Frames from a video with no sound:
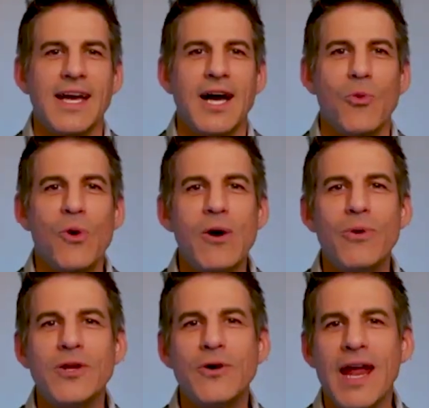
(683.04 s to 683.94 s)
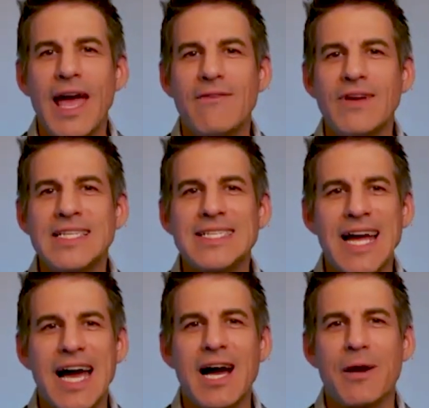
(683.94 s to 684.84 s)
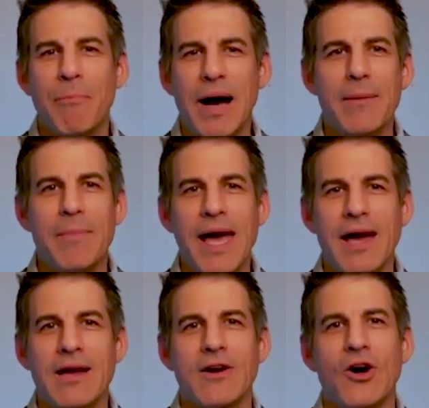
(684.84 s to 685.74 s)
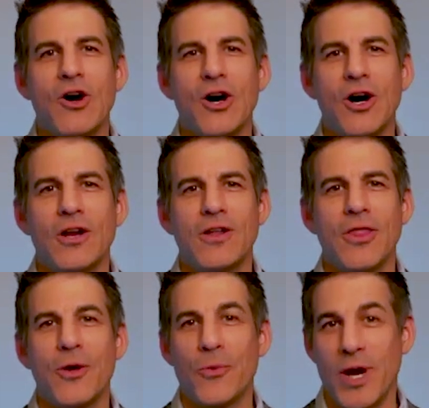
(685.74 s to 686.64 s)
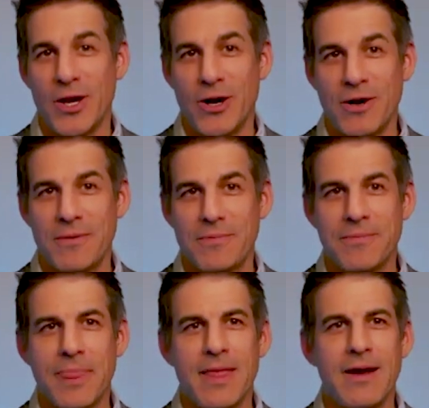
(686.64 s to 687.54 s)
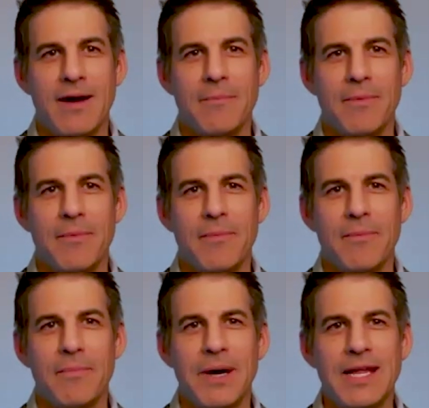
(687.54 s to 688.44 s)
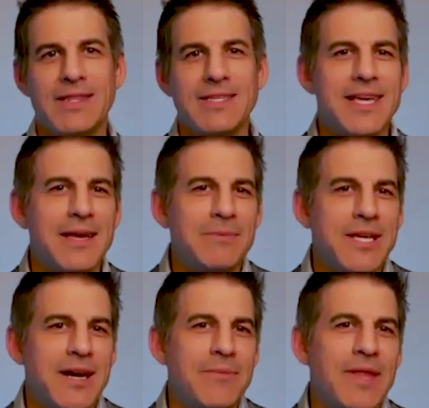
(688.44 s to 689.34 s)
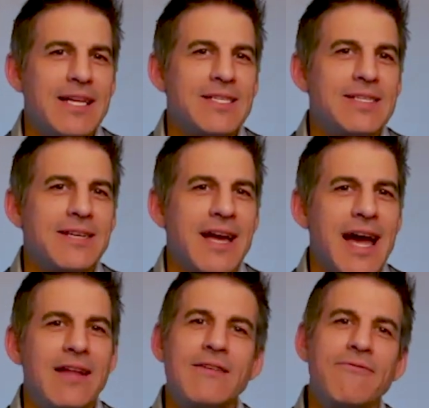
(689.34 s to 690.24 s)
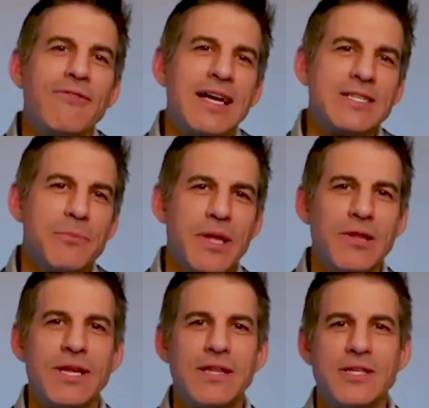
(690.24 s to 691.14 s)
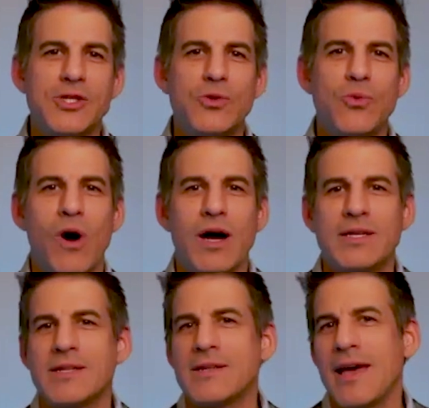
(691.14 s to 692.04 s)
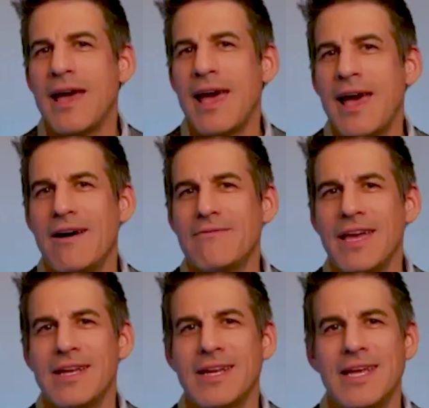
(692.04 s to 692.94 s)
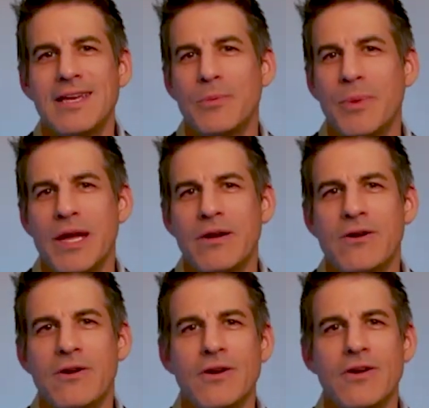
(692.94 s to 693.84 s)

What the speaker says: Well, we don't have a stock buyback on the radar. But at the same time, that's kind of the flexibility that you want to have in an incubator